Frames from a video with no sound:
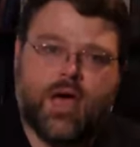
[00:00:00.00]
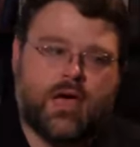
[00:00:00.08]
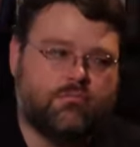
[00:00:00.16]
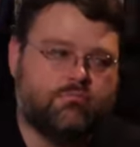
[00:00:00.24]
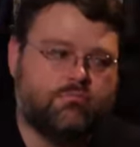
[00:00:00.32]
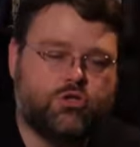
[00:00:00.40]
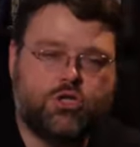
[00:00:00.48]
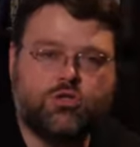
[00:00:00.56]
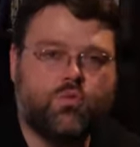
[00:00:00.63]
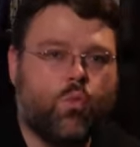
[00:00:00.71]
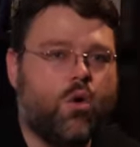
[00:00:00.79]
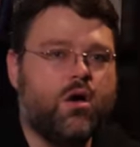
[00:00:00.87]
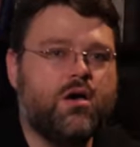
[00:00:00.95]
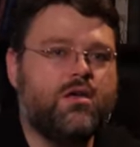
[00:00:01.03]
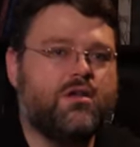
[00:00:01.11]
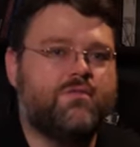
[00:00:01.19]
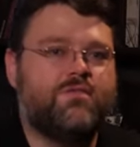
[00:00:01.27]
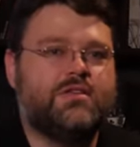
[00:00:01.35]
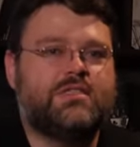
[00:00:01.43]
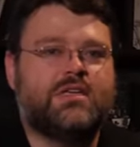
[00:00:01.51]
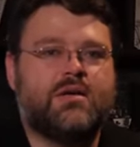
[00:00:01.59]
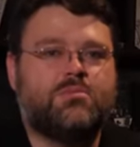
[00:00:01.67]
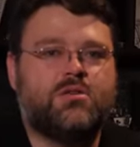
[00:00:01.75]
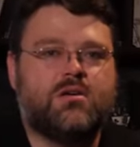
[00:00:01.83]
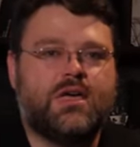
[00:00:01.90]
And just one of these
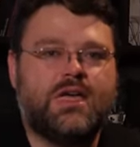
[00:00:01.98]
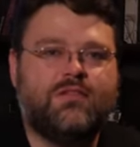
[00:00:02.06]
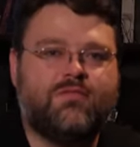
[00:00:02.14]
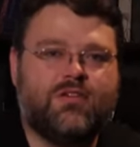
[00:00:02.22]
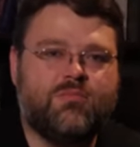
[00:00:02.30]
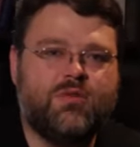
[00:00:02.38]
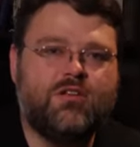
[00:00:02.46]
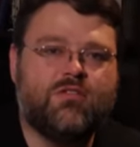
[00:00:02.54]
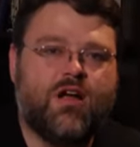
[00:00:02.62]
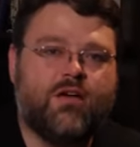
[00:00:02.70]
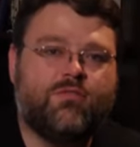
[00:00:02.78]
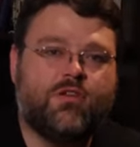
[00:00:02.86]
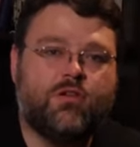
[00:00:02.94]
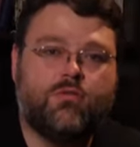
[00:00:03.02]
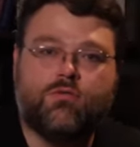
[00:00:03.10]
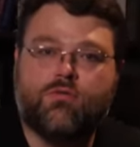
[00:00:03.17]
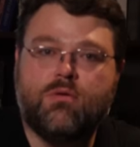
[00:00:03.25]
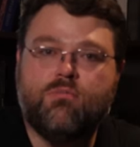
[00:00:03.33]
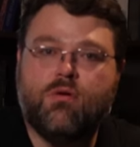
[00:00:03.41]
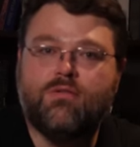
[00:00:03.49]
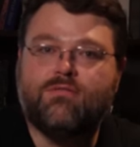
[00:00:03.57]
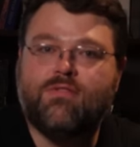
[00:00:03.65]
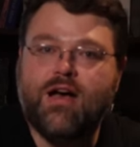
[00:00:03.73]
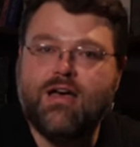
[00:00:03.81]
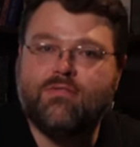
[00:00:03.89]
Samsung NVMe drives can do 3.5
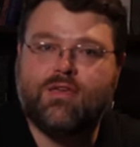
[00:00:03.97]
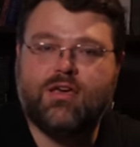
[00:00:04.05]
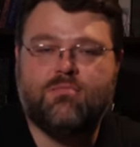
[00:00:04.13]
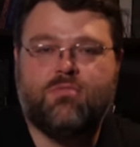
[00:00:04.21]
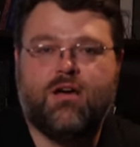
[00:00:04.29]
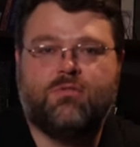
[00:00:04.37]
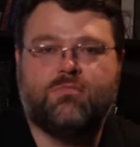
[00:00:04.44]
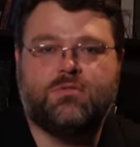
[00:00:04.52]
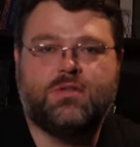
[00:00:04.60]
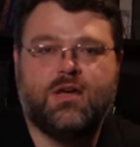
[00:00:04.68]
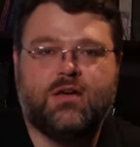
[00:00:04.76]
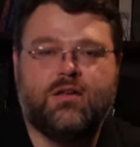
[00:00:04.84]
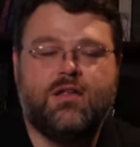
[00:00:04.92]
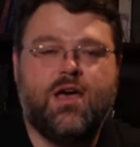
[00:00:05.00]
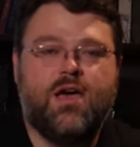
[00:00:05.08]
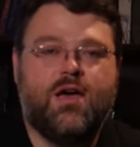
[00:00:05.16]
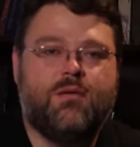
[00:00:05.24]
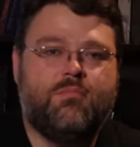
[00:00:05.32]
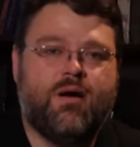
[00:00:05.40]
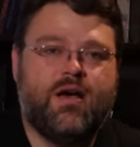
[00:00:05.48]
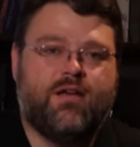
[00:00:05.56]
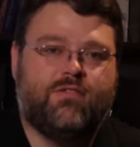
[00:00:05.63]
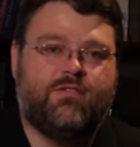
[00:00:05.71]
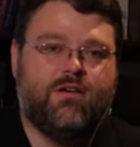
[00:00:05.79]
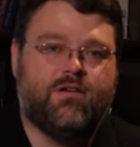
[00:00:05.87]
GB per second by
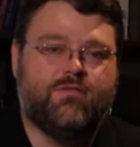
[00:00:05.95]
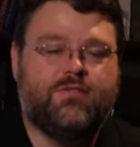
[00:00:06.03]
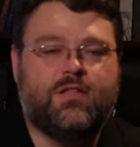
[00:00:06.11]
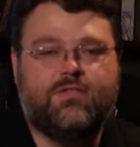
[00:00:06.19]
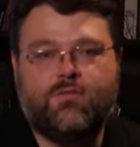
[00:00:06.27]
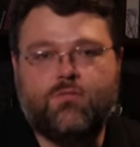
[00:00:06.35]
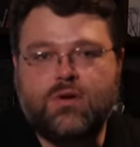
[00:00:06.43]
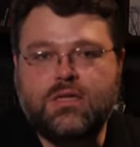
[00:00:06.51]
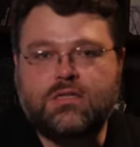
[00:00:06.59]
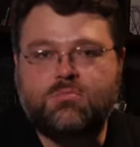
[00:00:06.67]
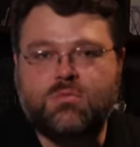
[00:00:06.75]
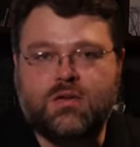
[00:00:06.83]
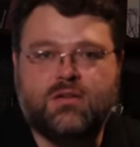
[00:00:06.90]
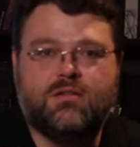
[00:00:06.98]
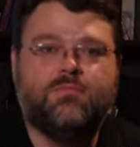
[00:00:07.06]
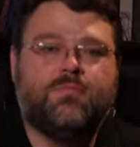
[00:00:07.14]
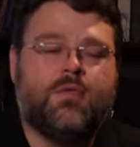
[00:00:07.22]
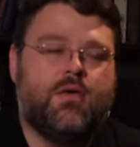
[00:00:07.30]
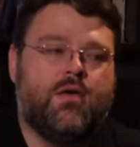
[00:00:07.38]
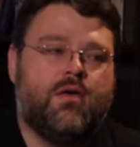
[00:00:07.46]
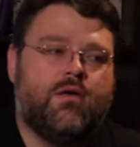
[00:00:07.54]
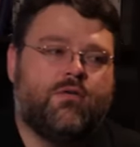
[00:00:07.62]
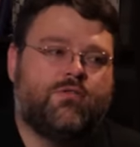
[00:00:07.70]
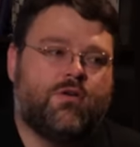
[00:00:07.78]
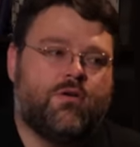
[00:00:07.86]
itself. That's a read speed.
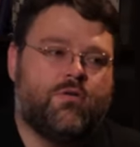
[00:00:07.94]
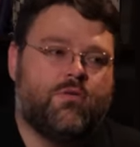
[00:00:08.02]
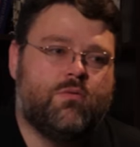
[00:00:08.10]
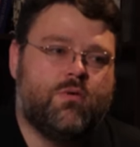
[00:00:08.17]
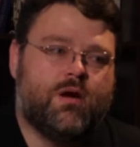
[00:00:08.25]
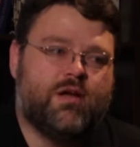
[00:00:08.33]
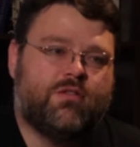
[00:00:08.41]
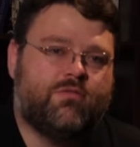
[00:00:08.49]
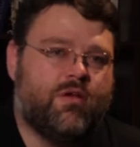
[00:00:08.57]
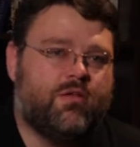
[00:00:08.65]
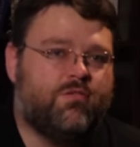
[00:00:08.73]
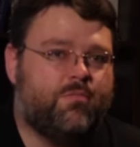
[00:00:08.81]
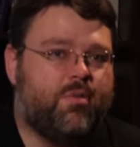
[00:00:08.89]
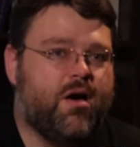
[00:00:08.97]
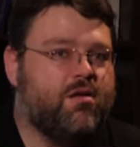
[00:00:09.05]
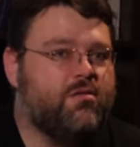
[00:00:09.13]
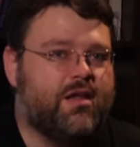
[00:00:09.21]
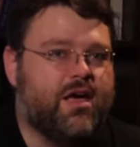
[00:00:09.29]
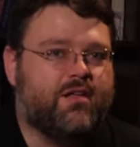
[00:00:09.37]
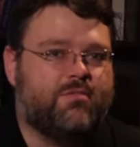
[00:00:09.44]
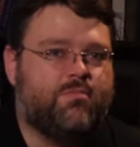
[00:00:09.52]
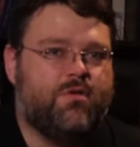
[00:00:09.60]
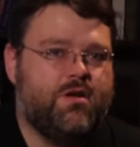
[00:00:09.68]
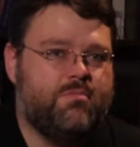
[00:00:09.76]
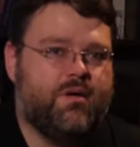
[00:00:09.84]
So it's bottlenecked pretty